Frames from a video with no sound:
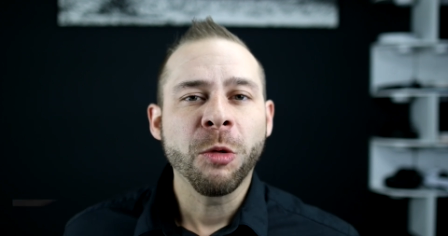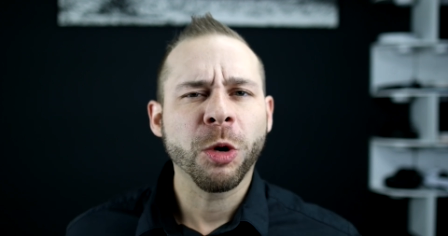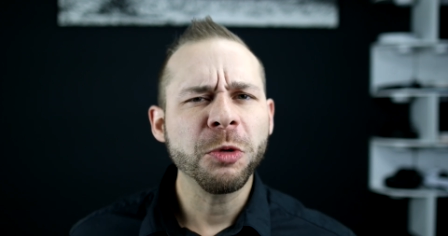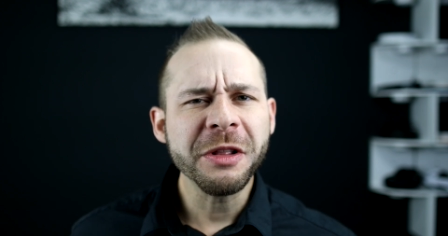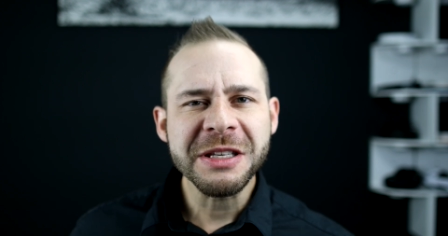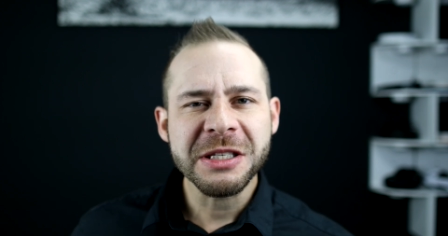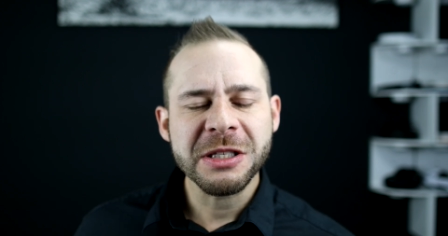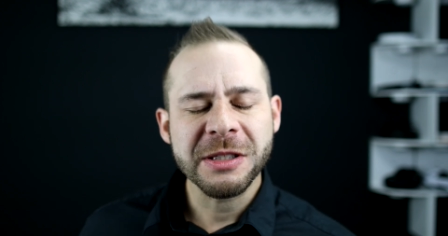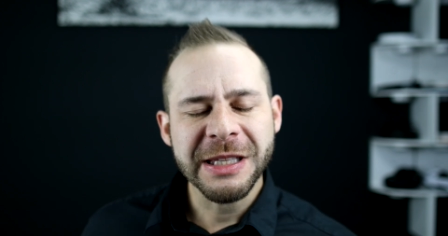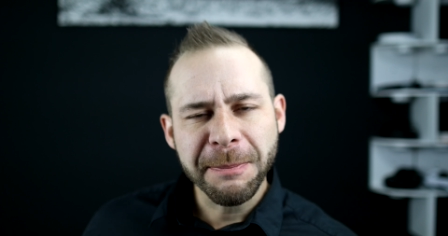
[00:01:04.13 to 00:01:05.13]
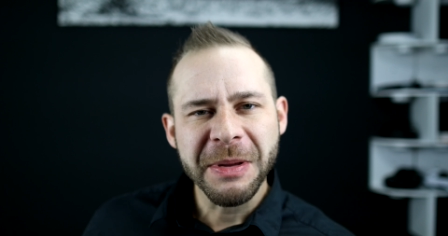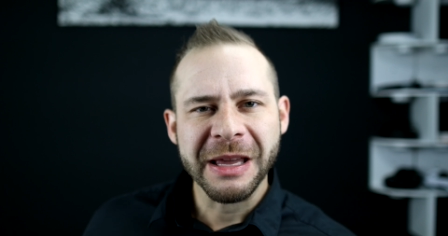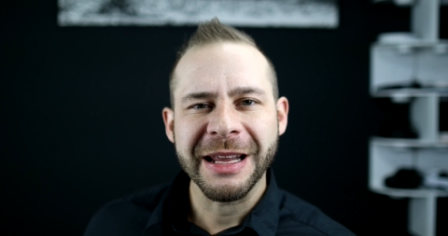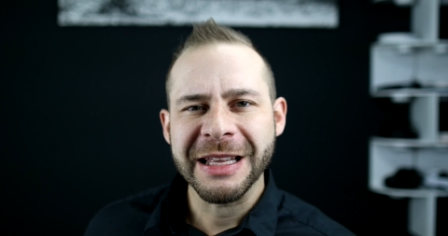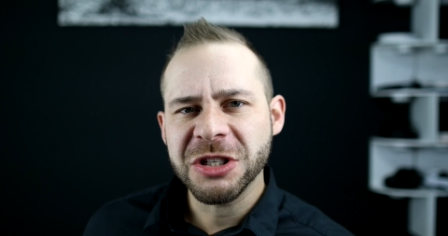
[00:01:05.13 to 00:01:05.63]
We're really
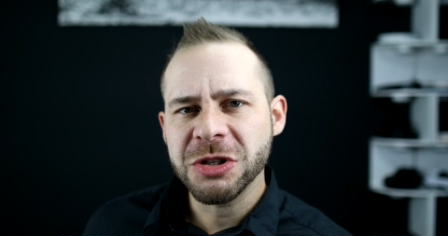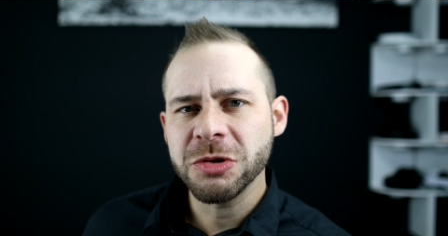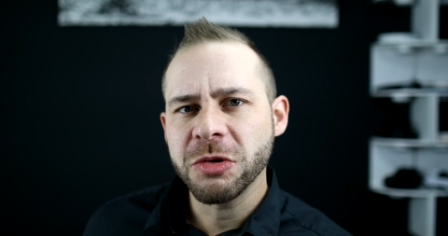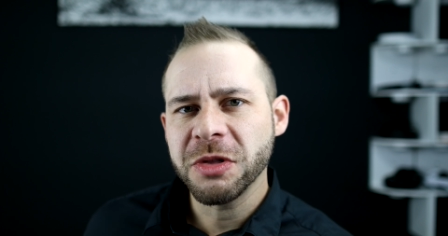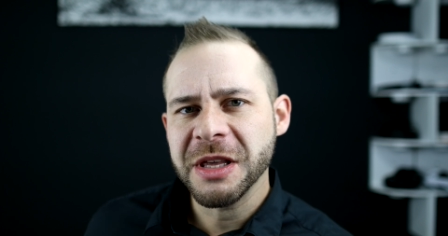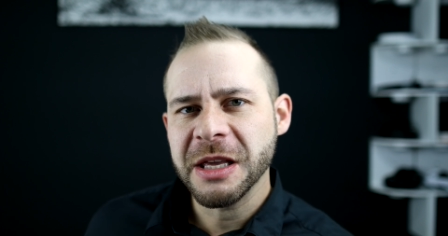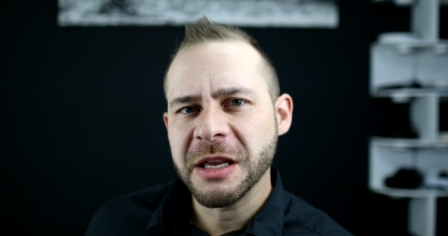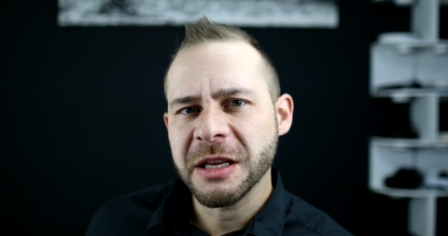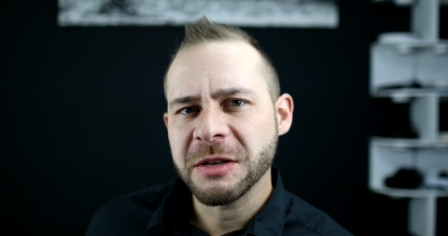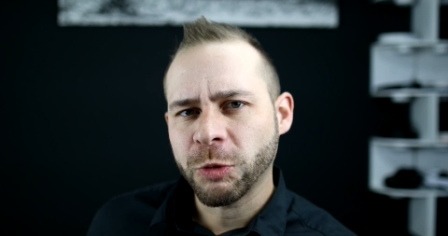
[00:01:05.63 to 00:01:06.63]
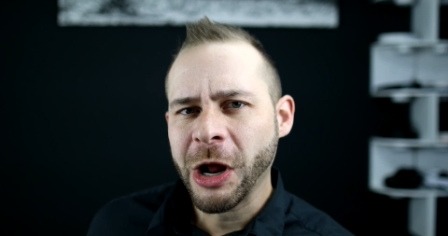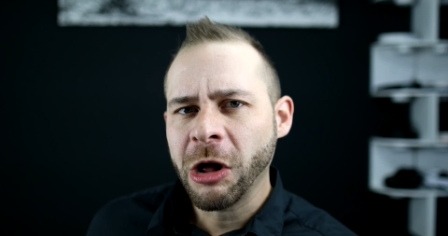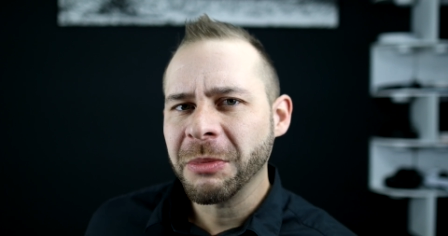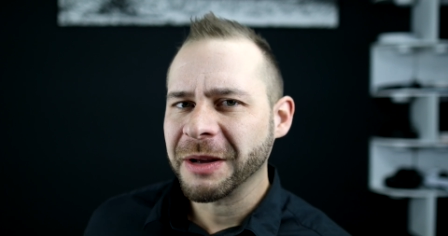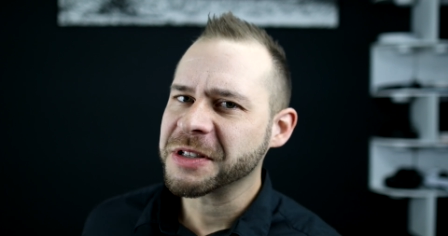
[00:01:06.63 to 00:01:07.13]
stepping into the
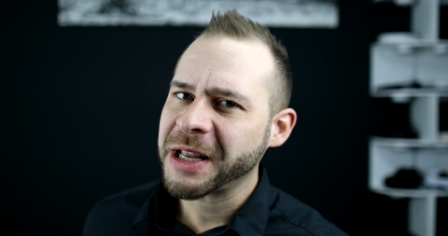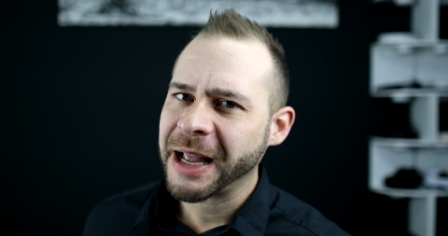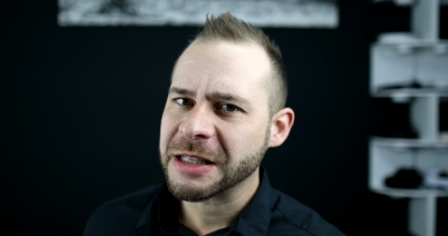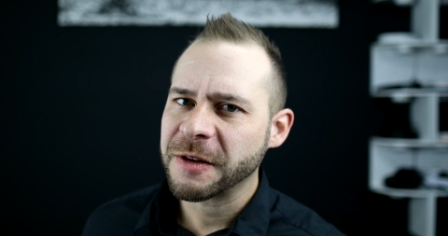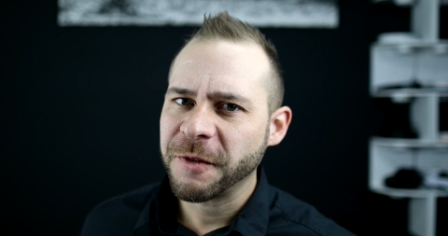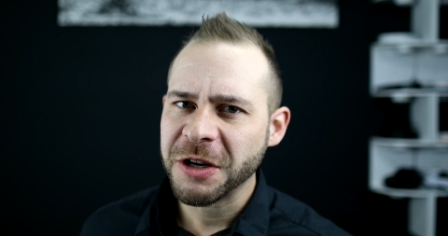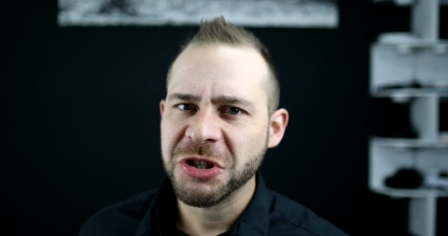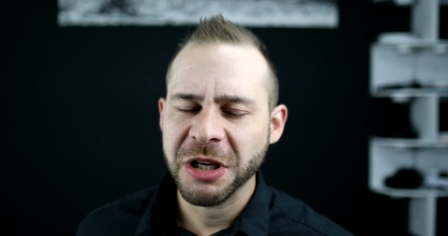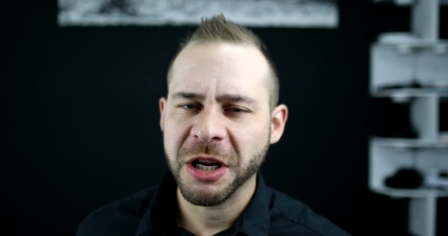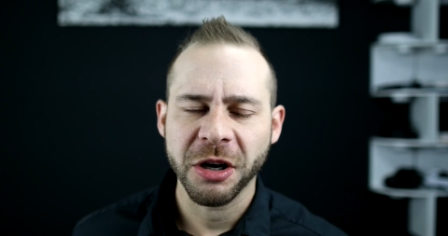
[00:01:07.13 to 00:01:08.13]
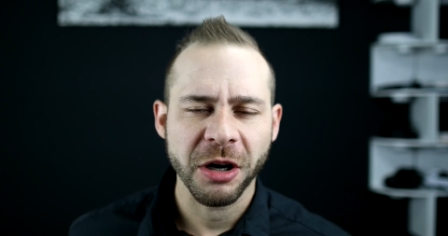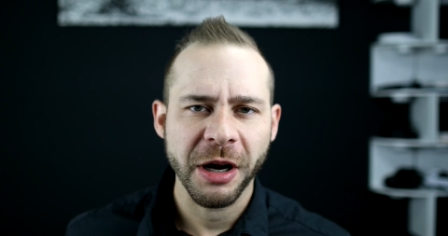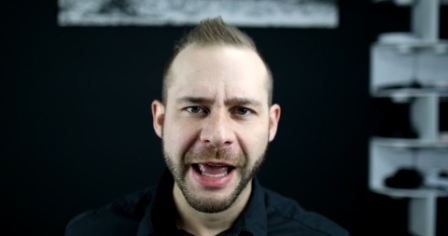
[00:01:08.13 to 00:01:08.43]
realm of science fiction here.